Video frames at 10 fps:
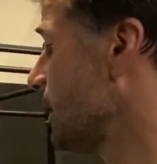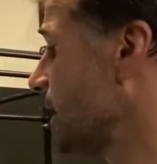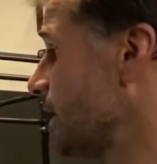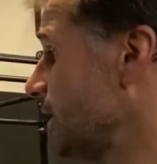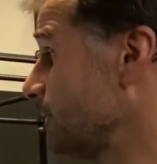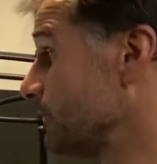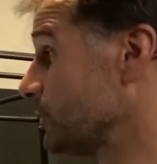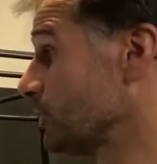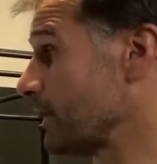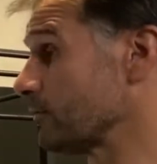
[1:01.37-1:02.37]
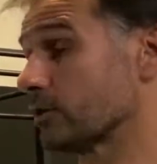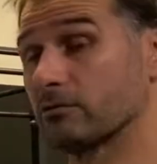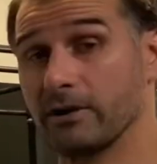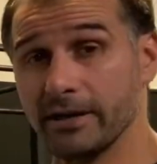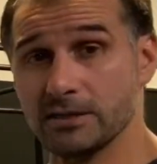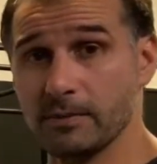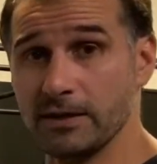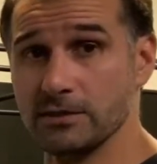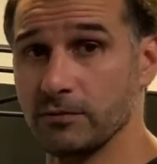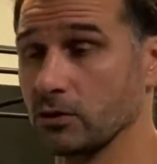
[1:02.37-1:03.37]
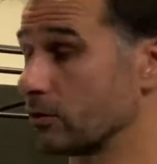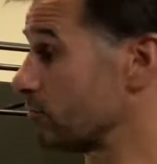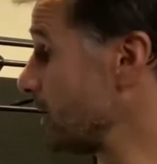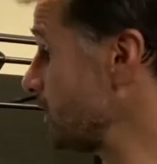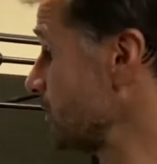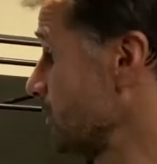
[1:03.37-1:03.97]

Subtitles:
If you haven't got a running space, if you can't run,